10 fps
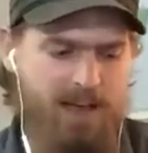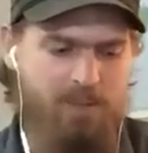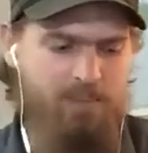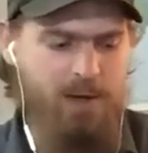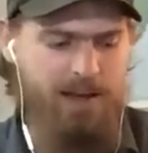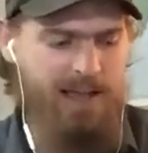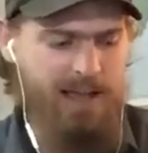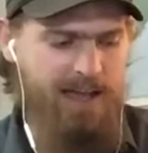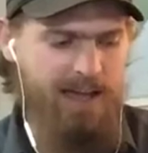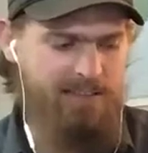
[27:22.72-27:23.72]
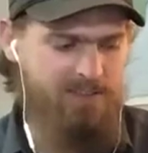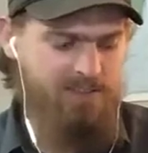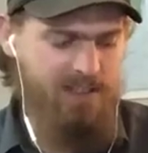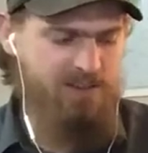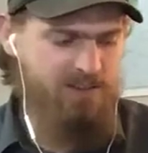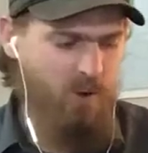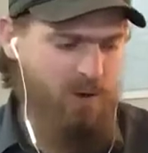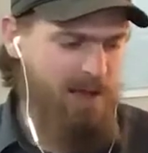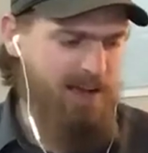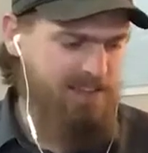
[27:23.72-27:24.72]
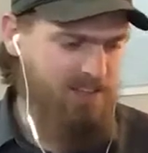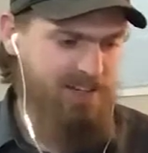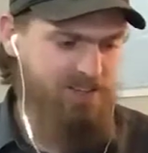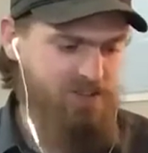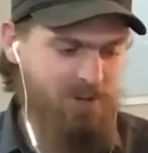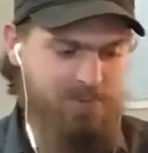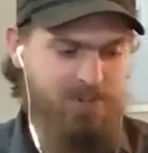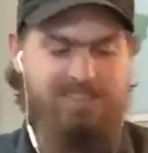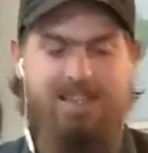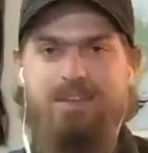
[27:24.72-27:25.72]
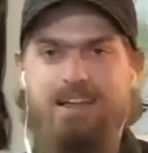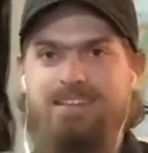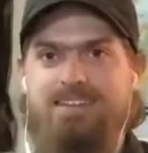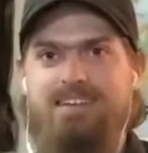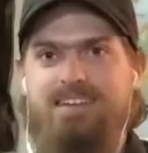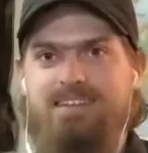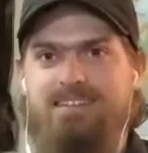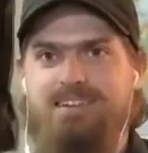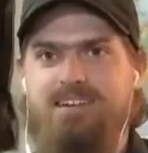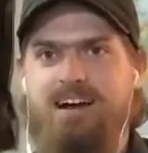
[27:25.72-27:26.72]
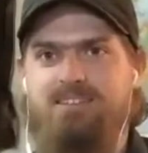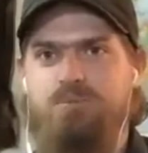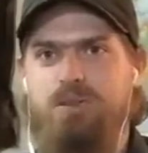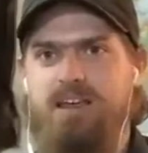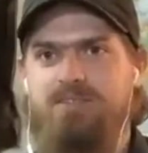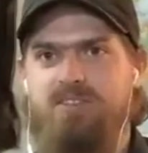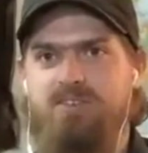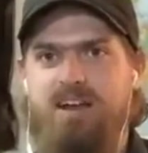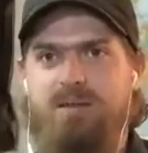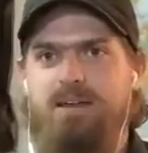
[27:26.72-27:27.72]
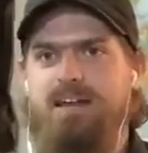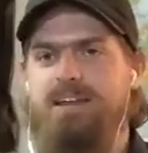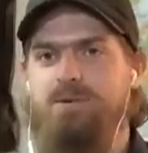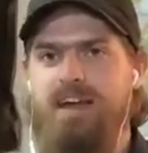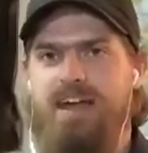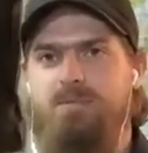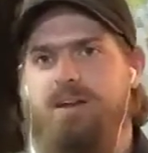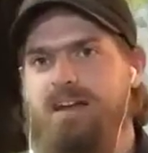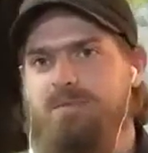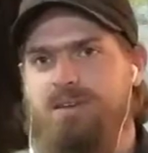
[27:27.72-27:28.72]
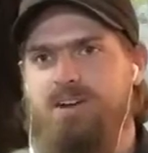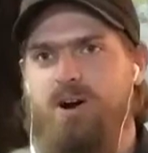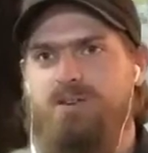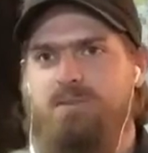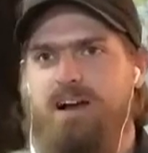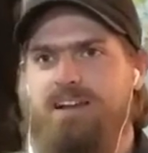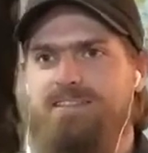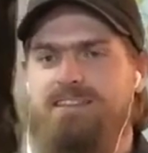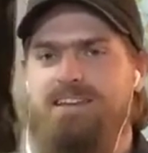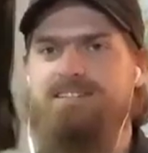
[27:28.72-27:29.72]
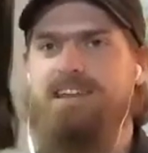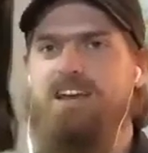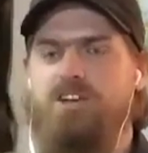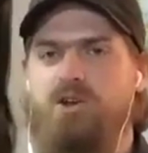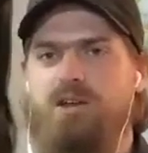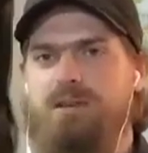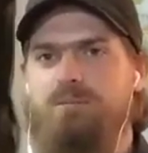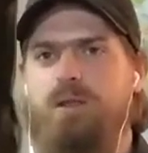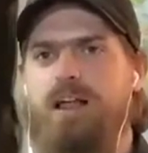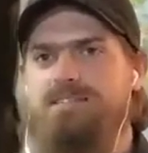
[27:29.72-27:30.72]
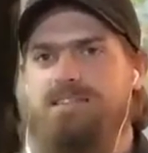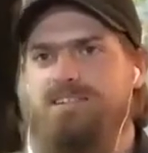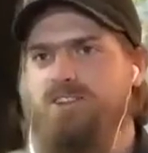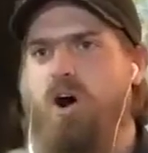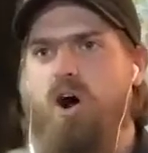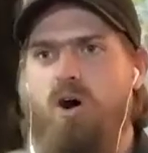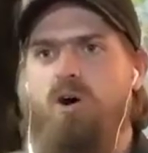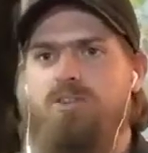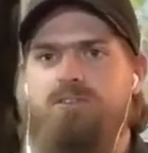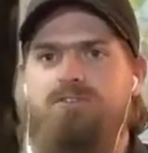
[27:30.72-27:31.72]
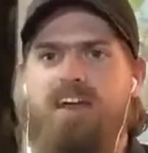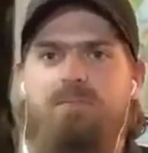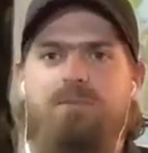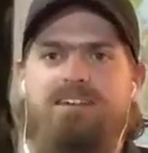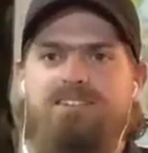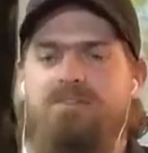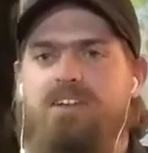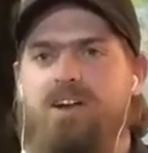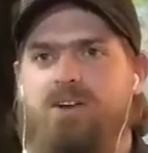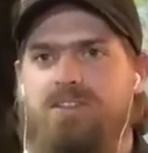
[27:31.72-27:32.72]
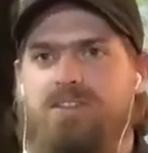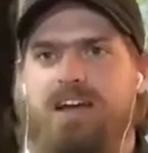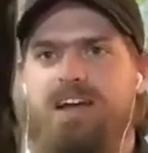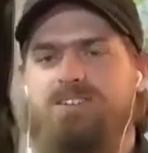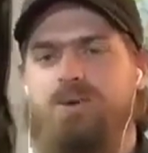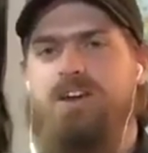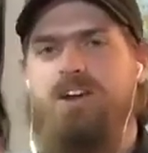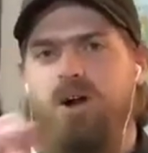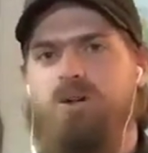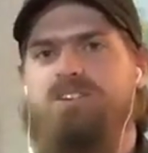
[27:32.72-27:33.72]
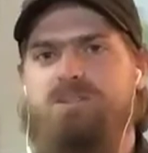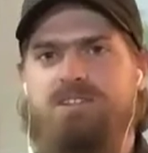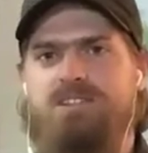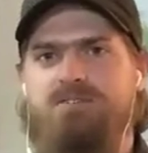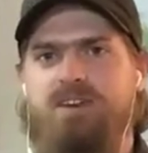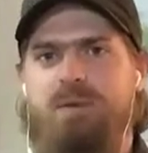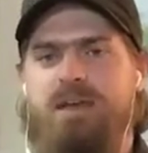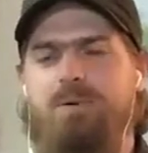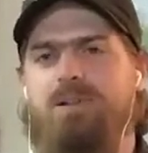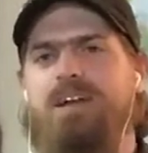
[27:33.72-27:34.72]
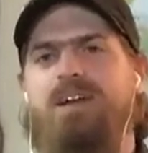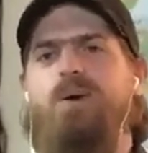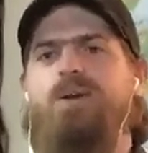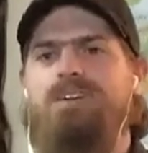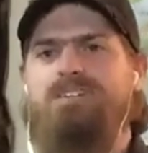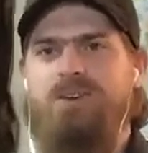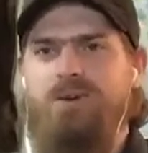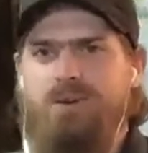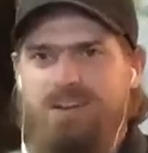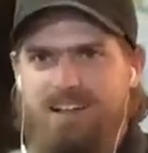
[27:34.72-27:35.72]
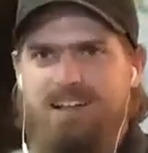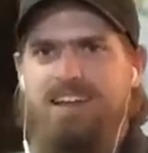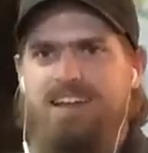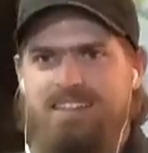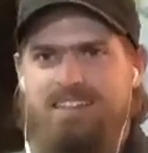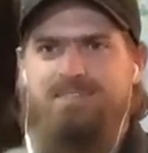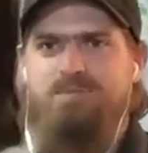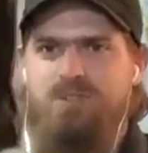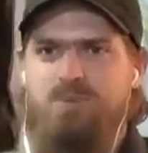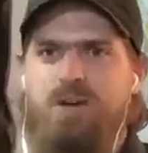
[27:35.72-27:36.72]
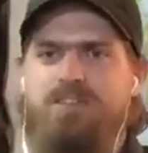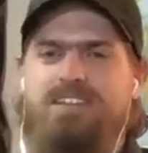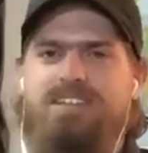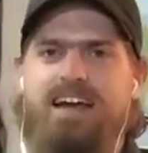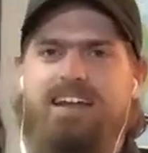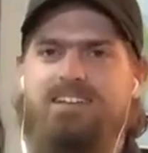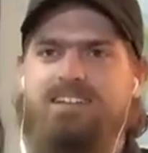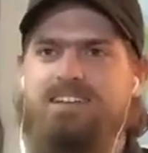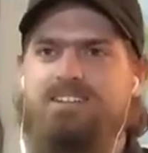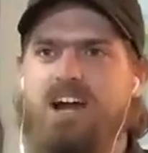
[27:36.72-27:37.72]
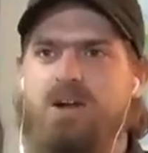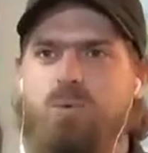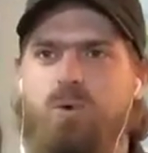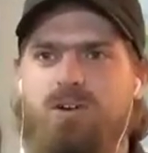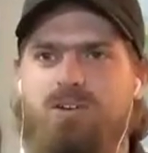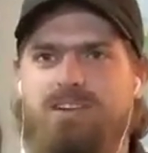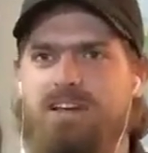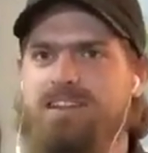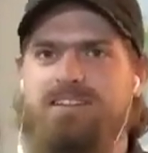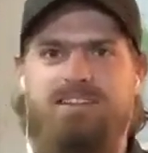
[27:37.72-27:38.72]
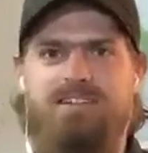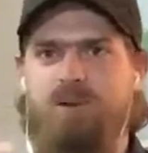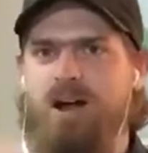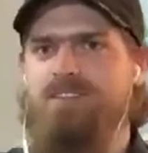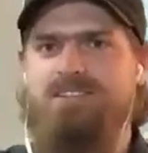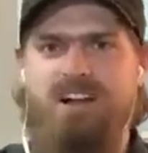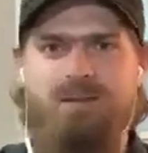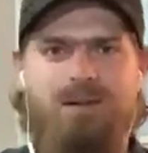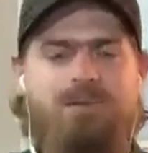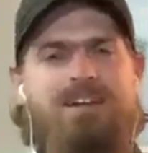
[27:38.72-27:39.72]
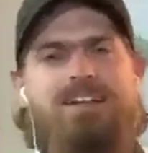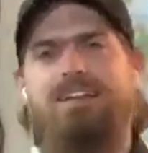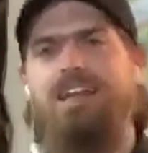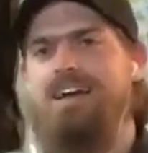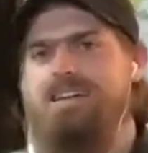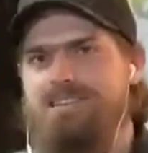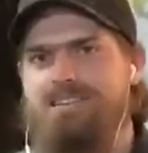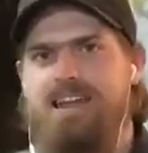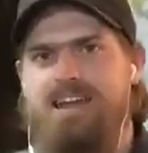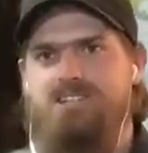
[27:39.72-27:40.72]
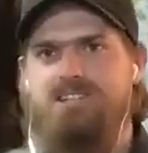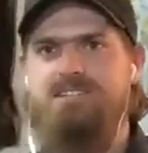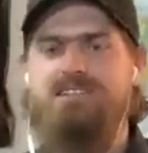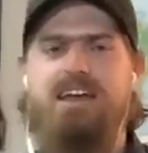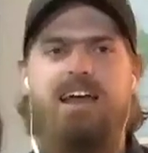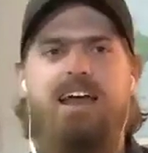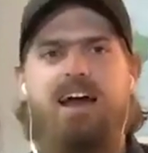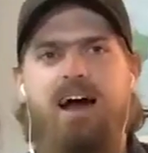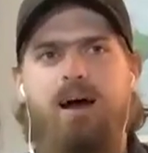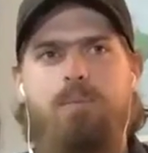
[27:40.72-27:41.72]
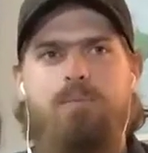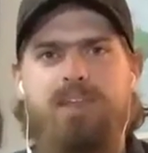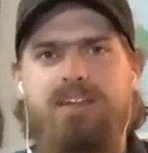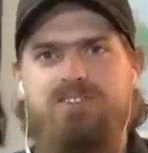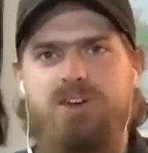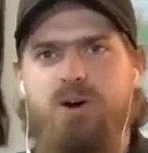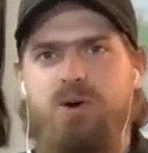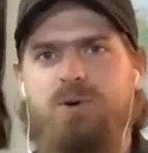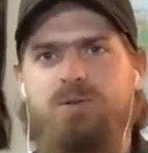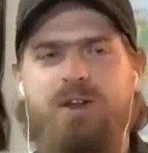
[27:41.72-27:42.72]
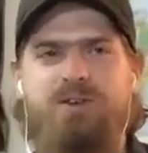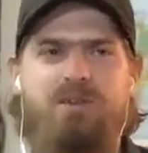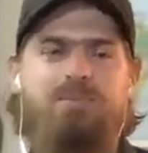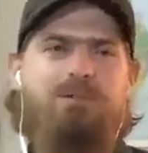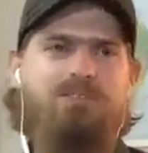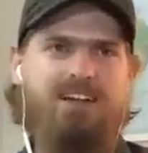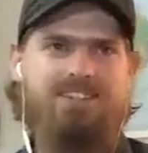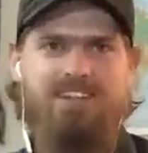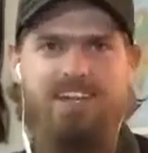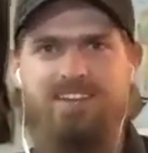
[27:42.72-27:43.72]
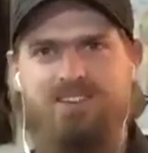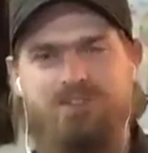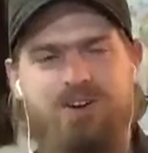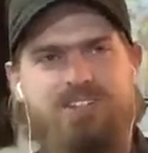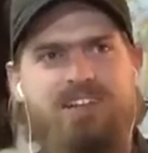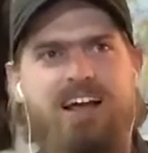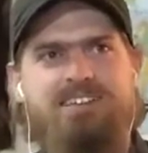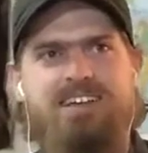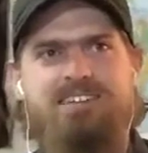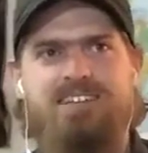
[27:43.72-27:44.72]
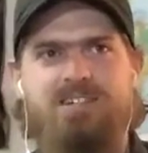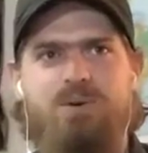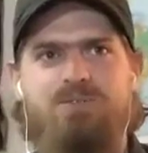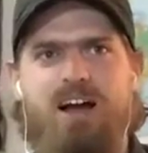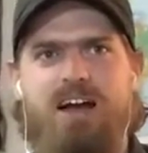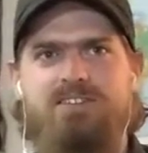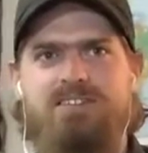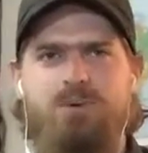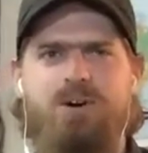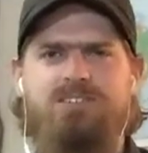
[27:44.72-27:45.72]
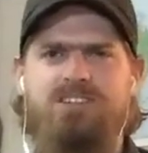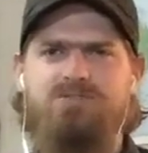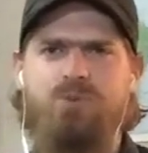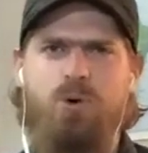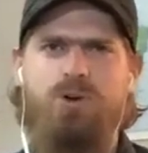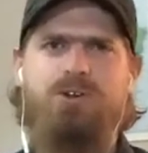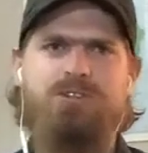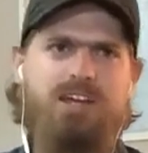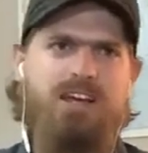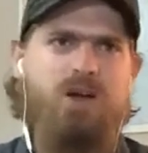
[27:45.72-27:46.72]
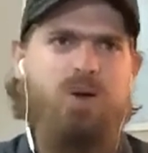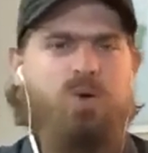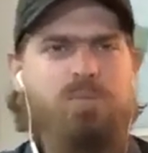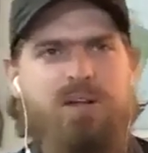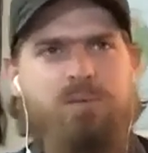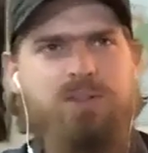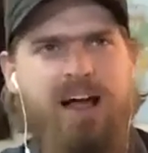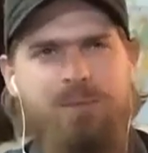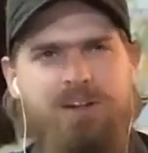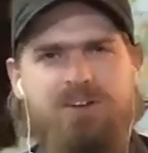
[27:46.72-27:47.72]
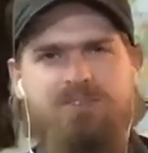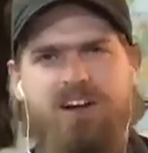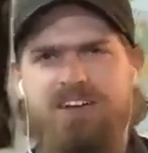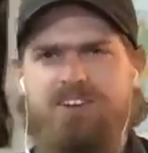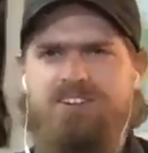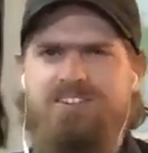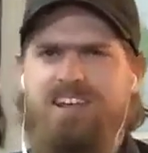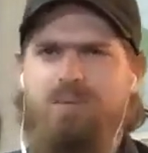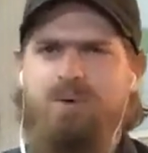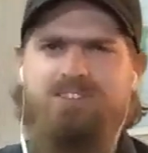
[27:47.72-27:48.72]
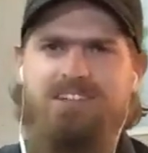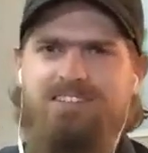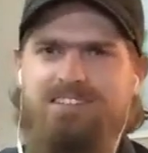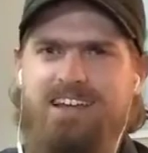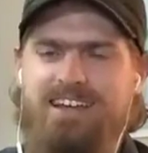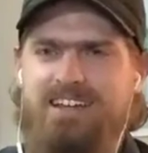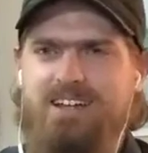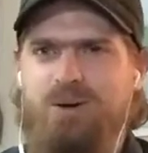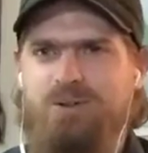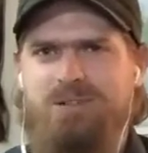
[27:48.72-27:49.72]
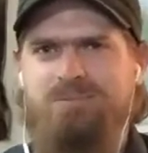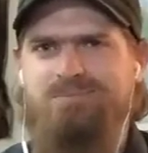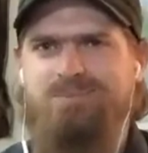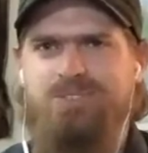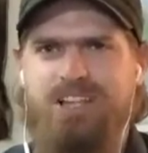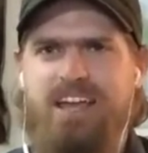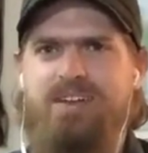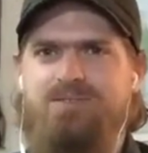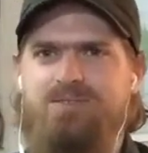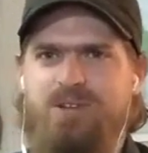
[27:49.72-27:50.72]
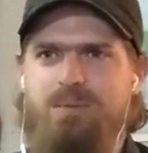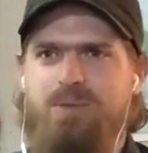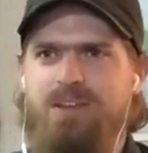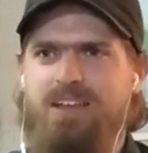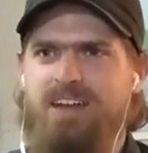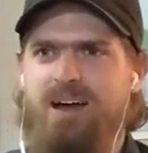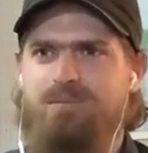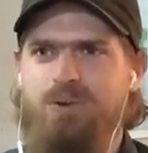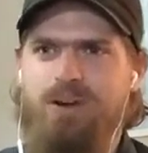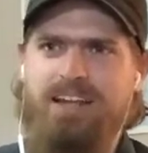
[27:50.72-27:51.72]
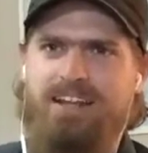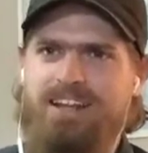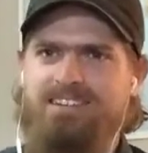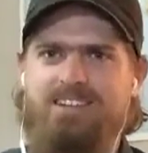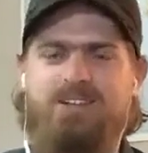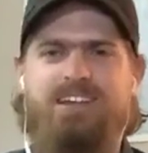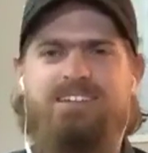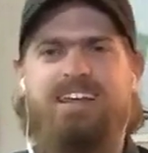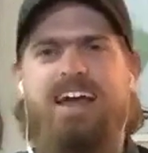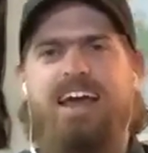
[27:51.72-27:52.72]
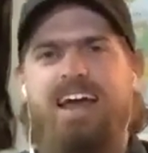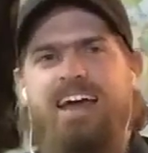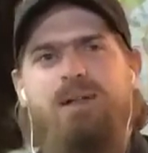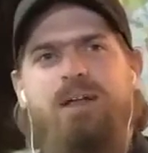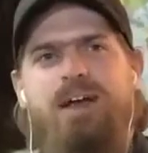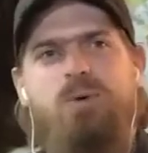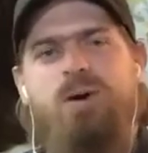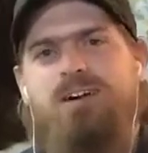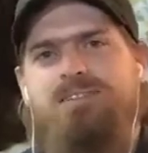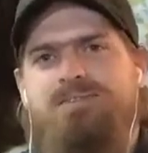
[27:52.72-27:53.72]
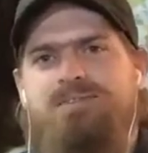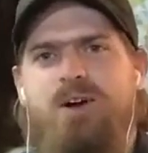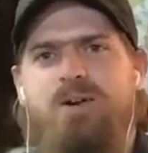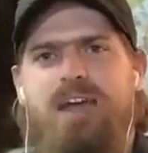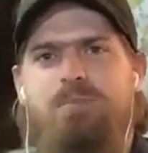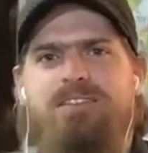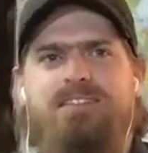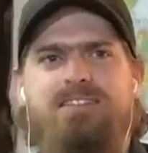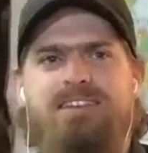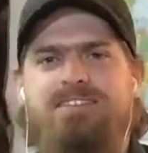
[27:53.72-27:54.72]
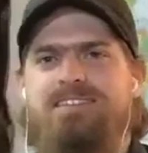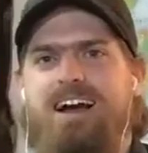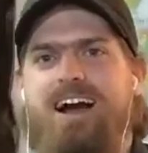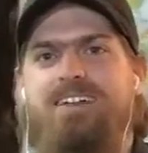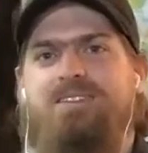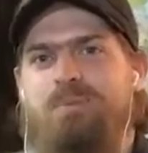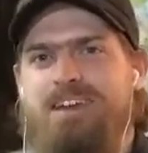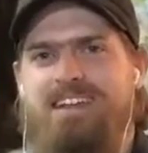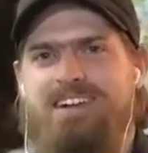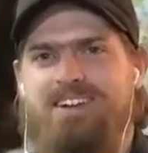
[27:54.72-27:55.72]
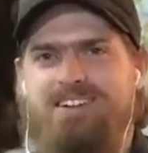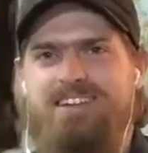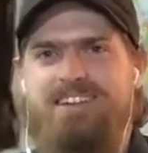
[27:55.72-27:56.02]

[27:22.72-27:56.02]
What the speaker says: But then going back and looking at the scripture, it seems like this is God's plan from the very beginning with Abraham. He calls him out and says, you're going to be a blessing to all the families of the earth. So he called a specific people in order to get this, to spread this light into the entire world. And then the prophets talk about being a light to the nations. And so, some people have actually taken this verse in Isaiah 61:5 and said, well, it says foreigners will be your plowmen and your vine dressers. That almost sounds like, some slaves or something they've got bringing in to do this. And I'm like, well, okay, but this is God speaking here.